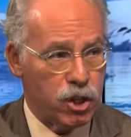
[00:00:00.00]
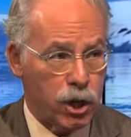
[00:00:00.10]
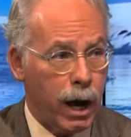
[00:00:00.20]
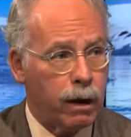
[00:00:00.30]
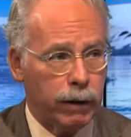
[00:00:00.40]

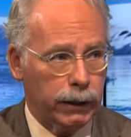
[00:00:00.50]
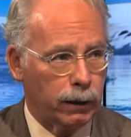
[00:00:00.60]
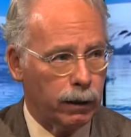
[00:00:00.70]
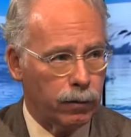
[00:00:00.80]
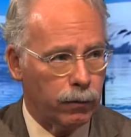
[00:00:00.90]
shattering
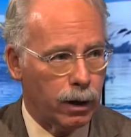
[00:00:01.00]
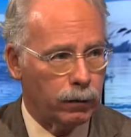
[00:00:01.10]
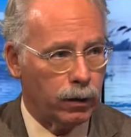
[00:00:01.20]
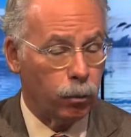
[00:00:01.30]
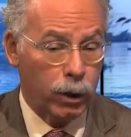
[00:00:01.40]
in front
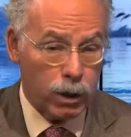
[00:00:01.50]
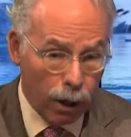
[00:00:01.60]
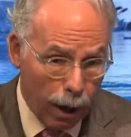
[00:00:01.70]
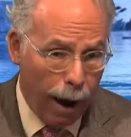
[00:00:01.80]
of us, which